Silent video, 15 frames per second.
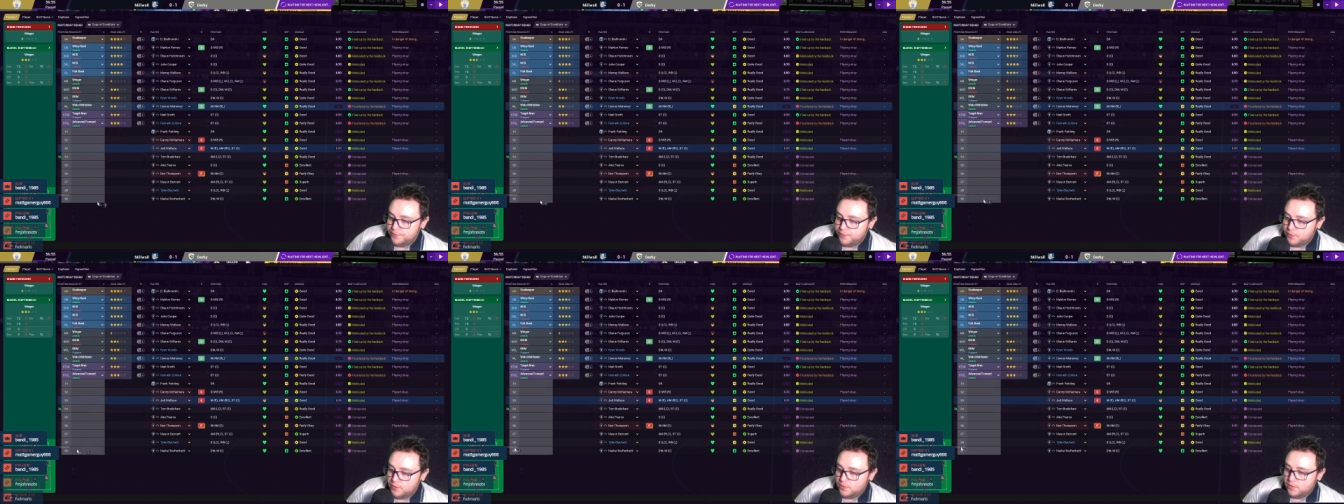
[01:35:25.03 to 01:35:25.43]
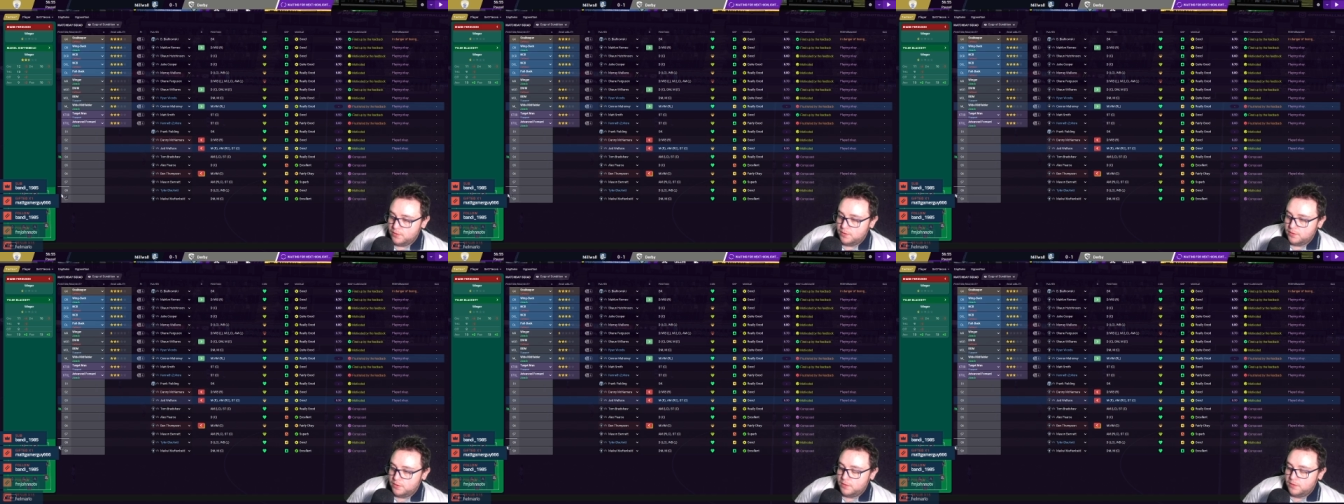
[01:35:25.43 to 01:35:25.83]

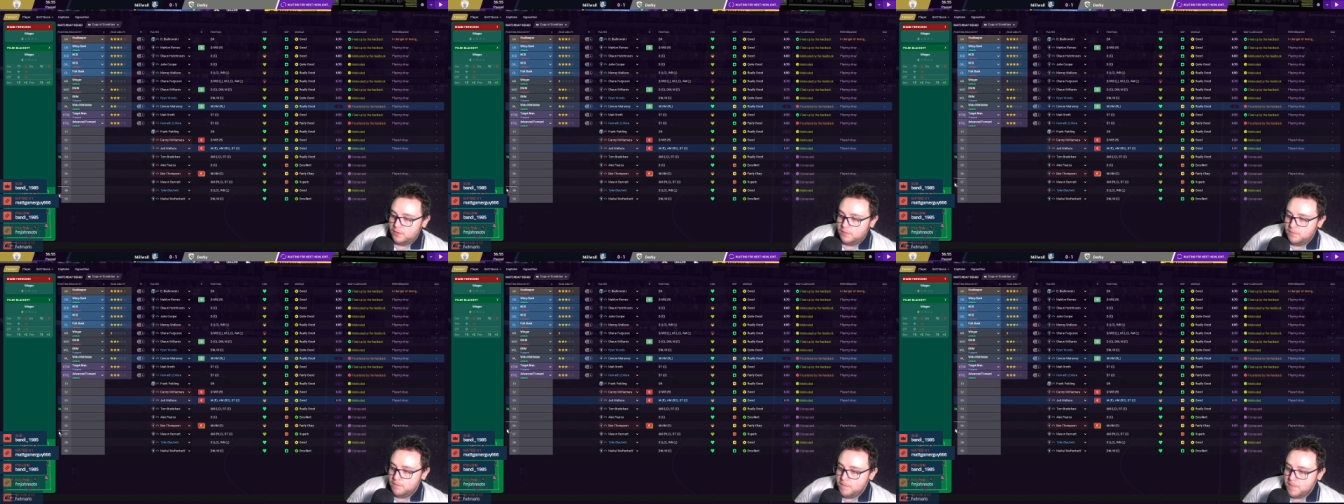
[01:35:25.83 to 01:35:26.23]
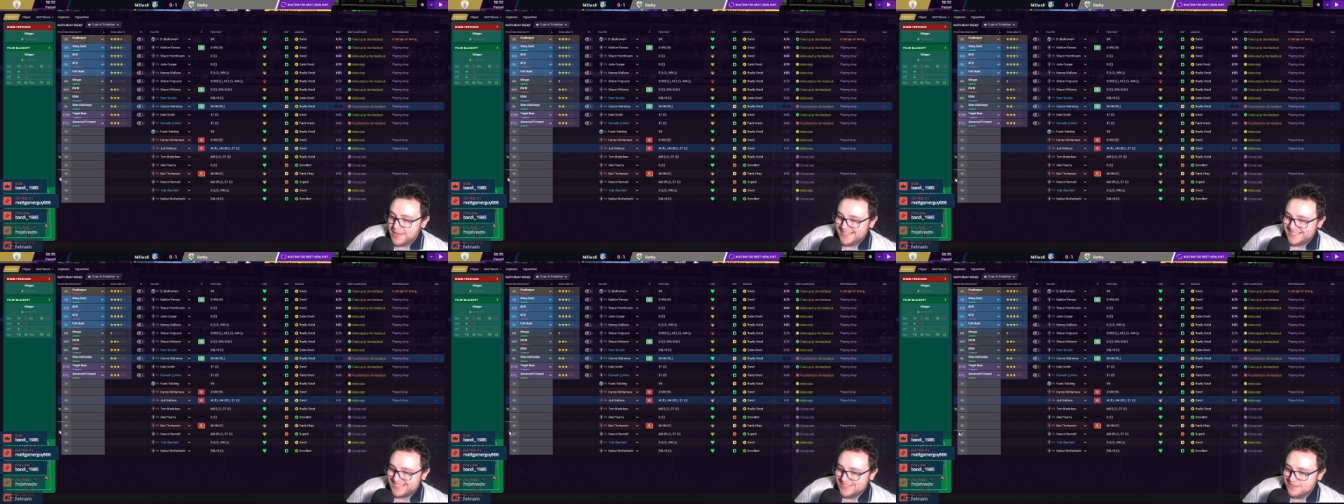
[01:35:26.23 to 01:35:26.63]
for
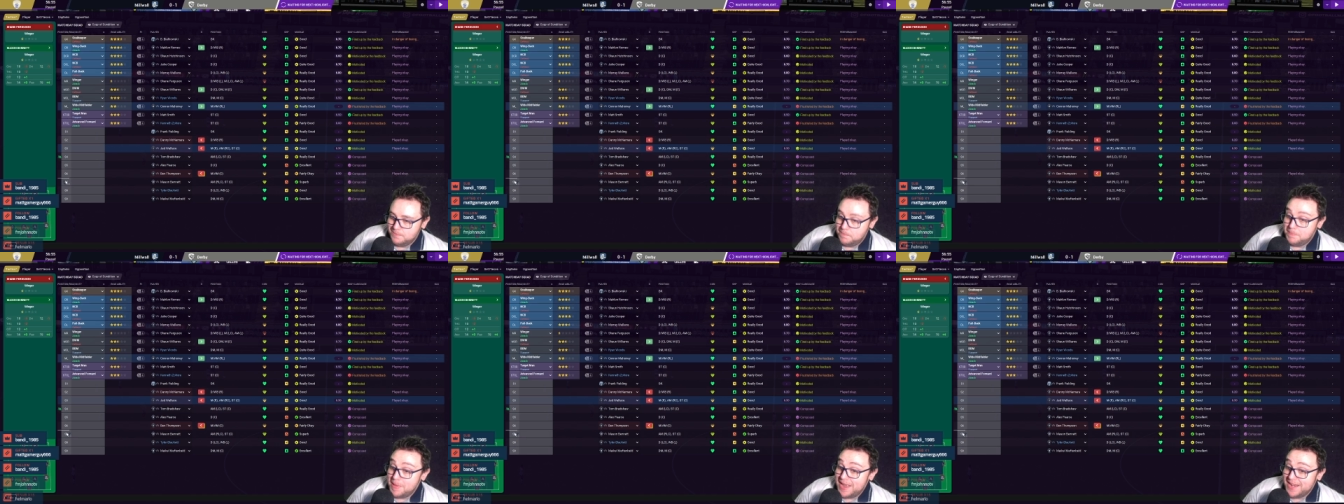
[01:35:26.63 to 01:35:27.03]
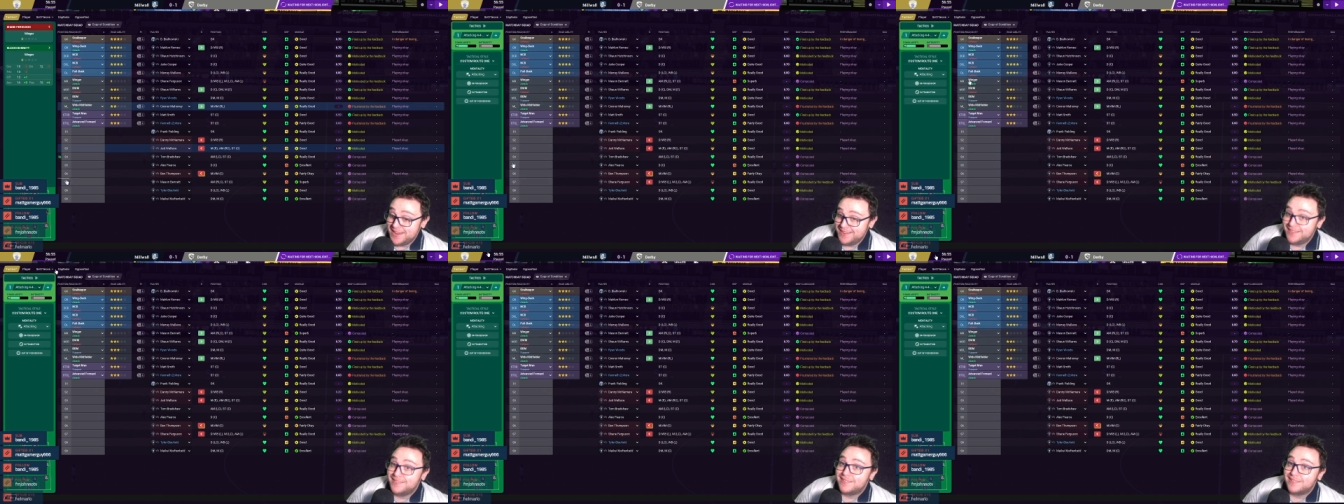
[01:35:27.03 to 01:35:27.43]
Mason
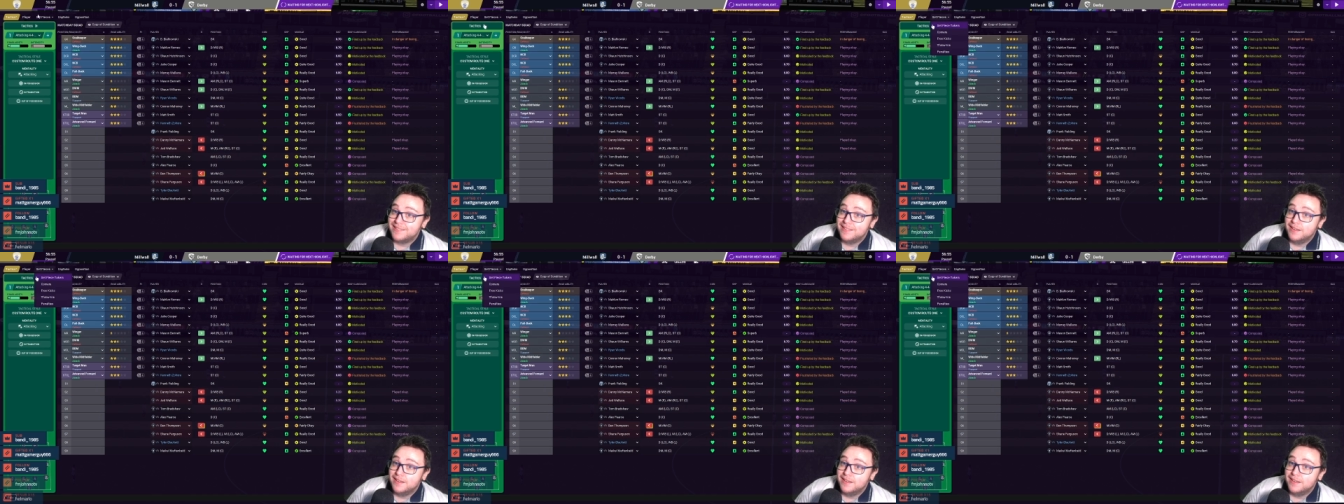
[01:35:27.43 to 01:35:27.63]
Bennett.